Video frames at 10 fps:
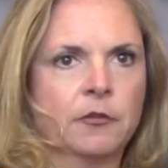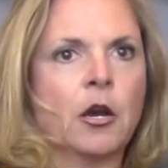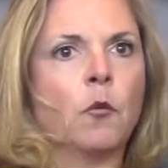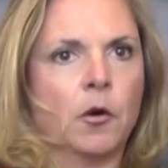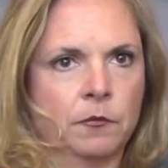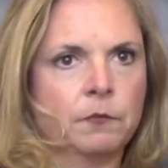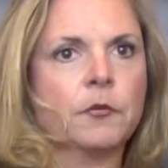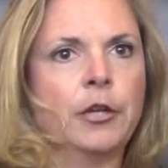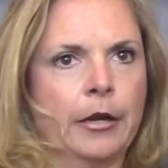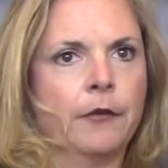Go on.
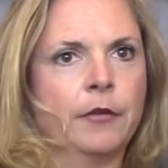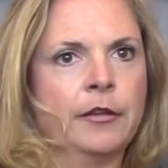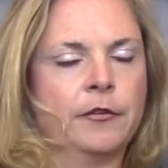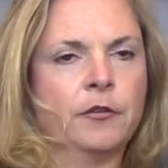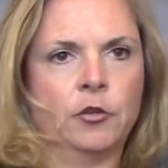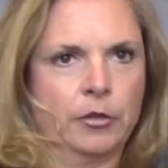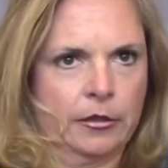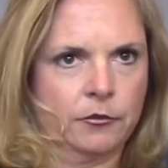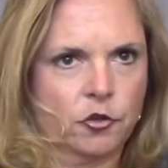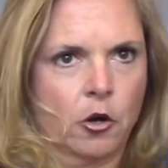You
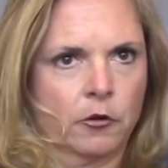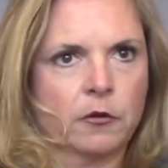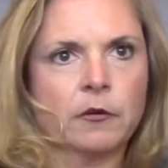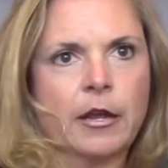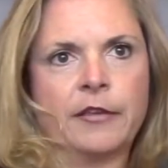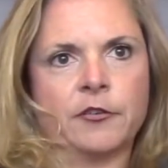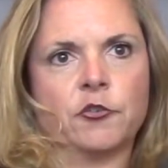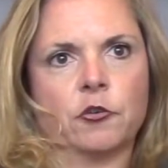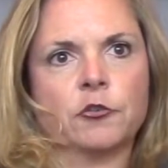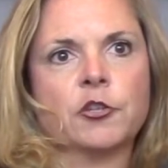can charter as
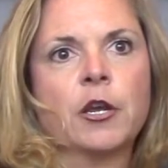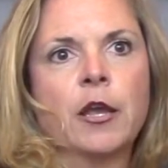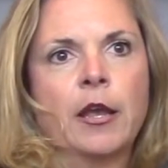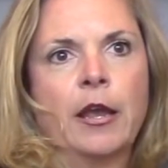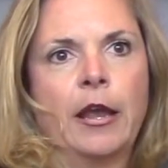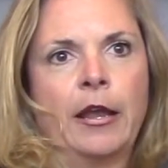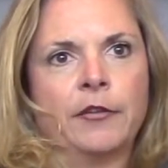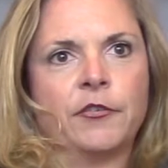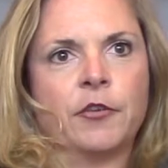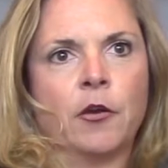a church.
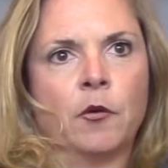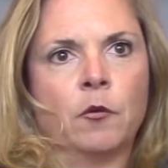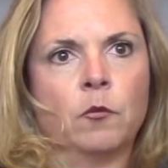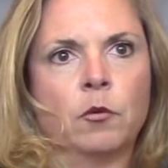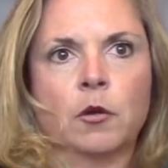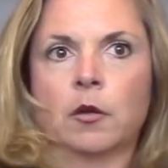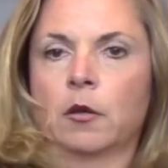And so